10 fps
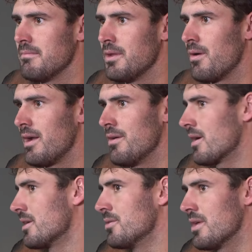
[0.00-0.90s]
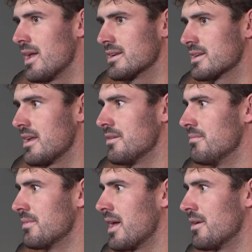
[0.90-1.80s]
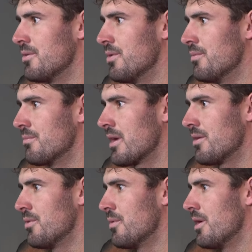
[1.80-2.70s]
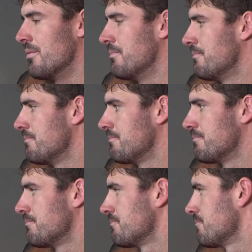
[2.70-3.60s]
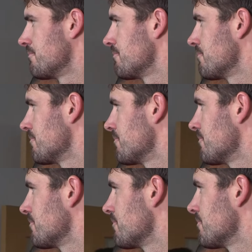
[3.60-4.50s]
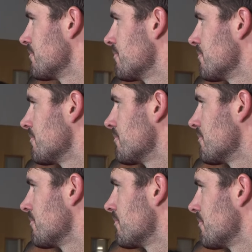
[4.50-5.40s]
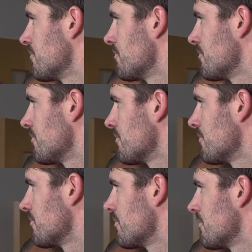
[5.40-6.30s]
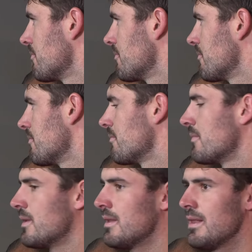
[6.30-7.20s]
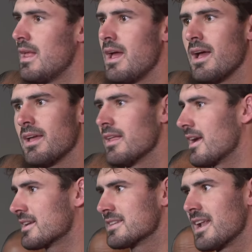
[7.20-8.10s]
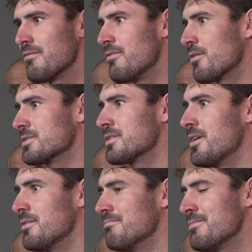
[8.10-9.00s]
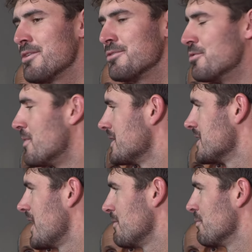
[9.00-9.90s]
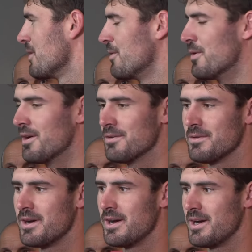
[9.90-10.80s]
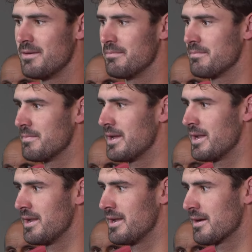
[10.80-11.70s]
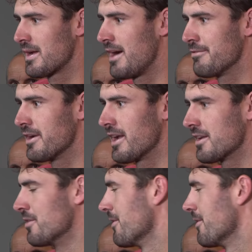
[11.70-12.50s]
you know, I know I can do that. I just got to do it. Got to do it well. You don't consider the stakes that if you don't do that on Sunday, that there could be a change like I said, I'm focused on, on doing my job and playing well, um, and uh, confident I can do